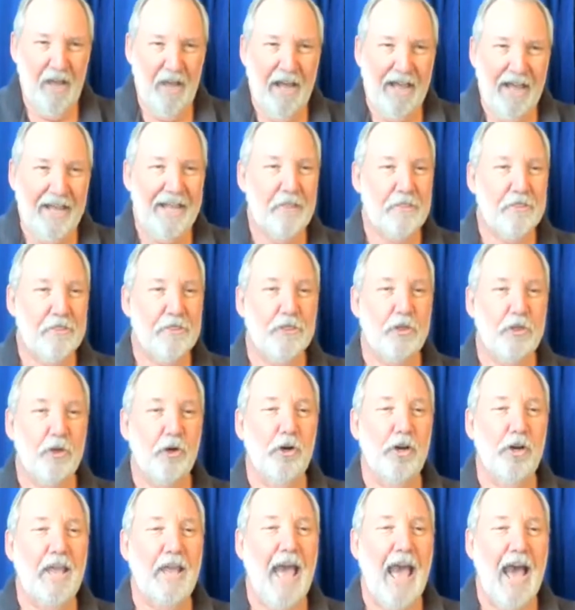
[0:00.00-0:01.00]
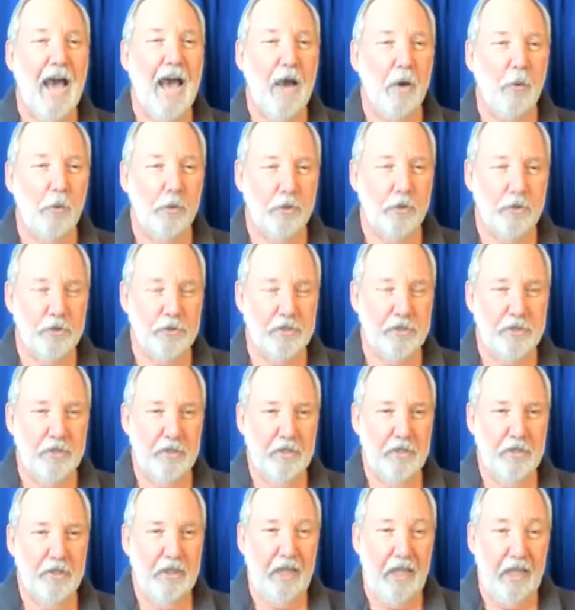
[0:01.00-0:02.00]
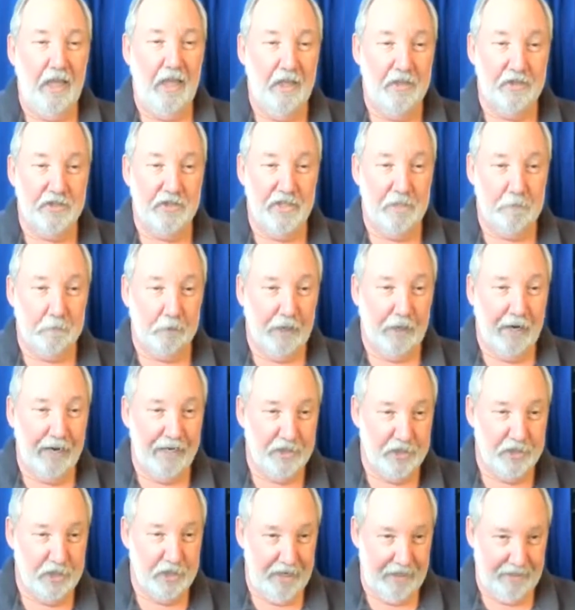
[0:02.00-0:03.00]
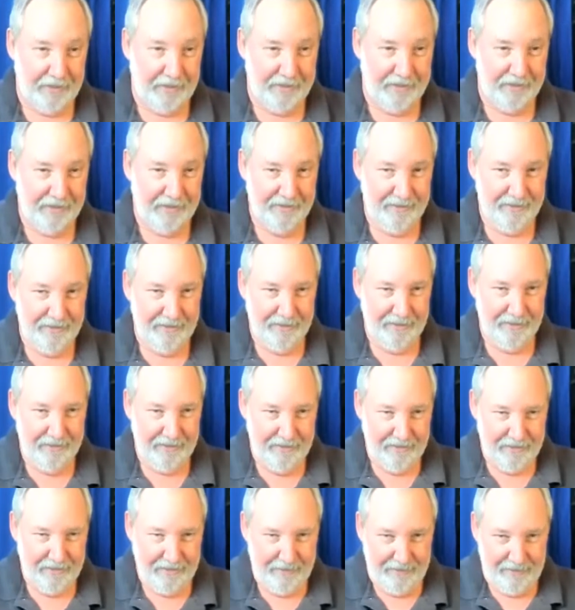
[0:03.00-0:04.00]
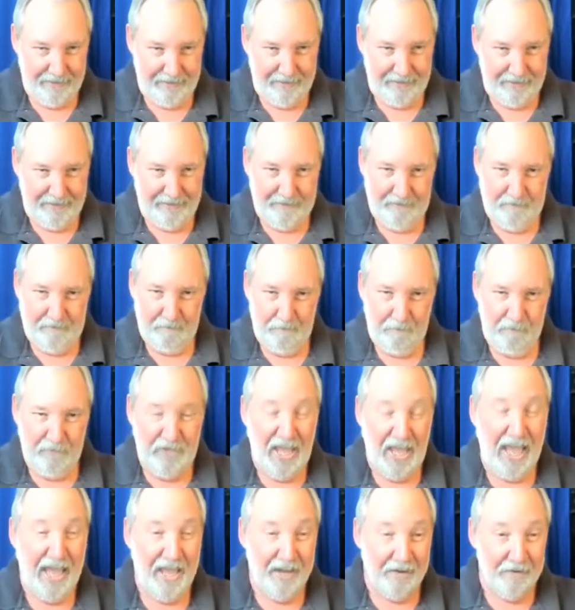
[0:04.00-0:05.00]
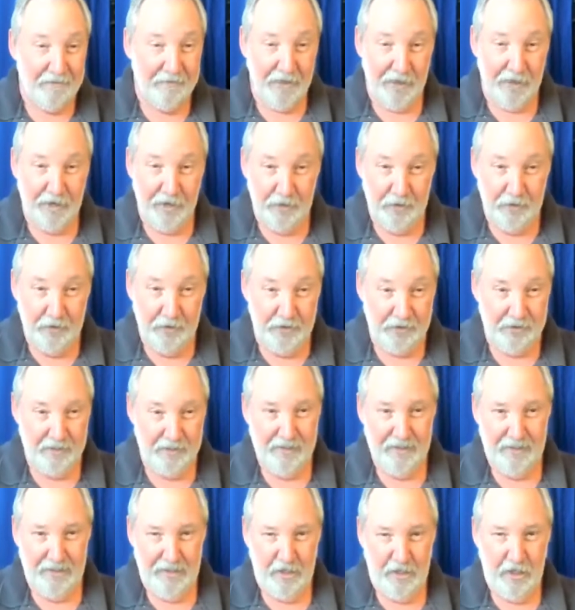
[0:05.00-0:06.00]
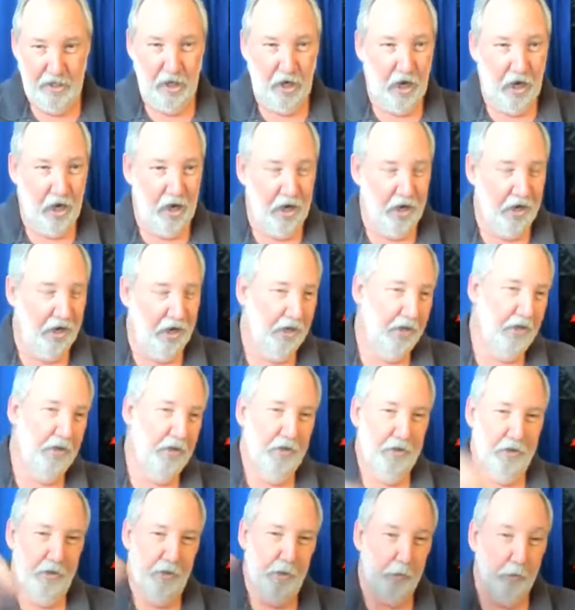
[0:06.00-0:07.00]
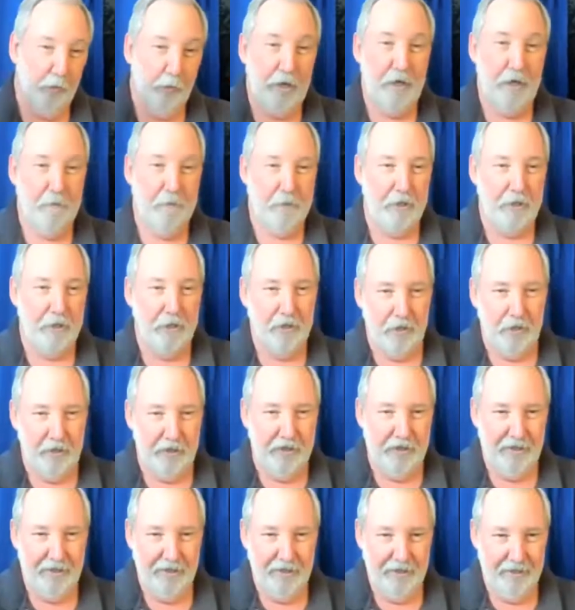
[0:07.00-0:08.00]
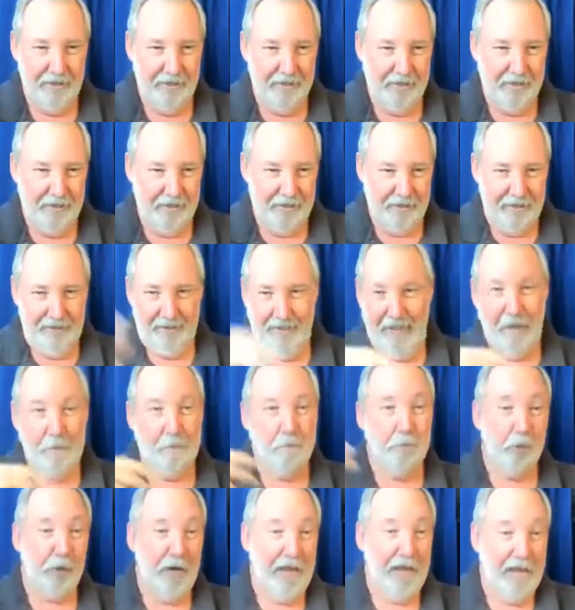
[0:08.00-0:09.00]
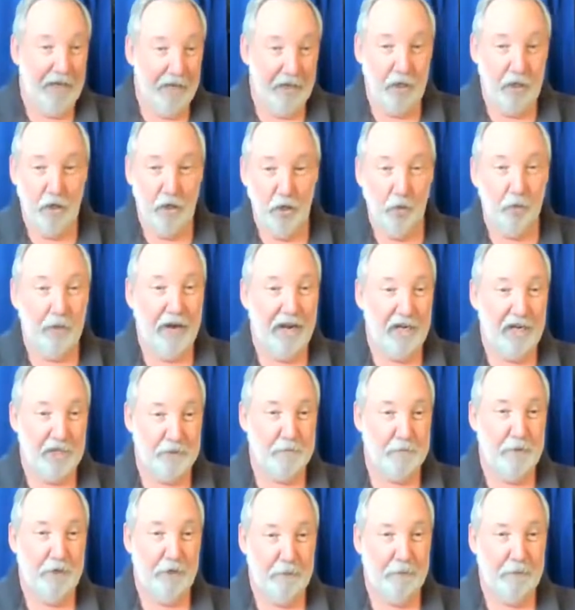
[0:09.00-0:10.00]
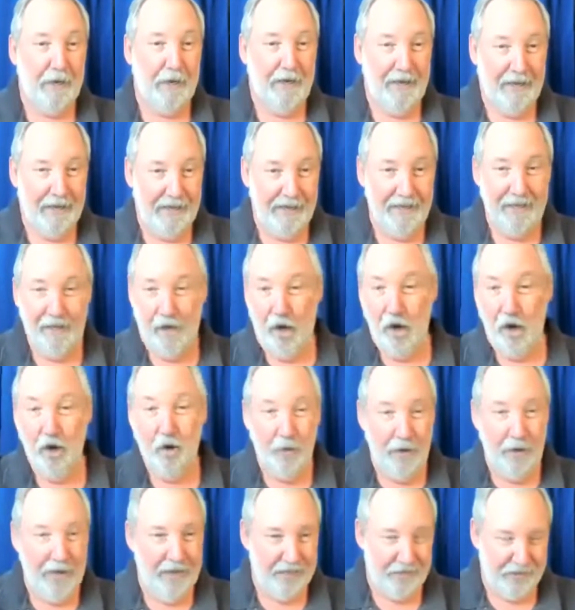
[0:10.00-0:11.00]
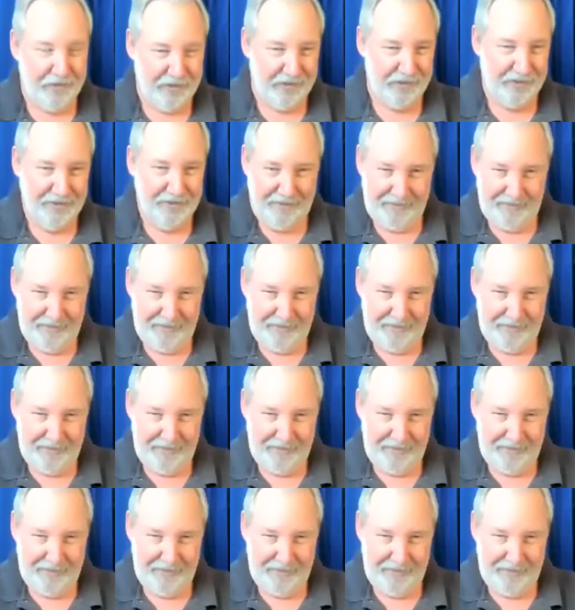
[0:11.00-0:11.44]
I got 30 hours into the project. 10 of those are rebuild a brand new Raspberry Pi OS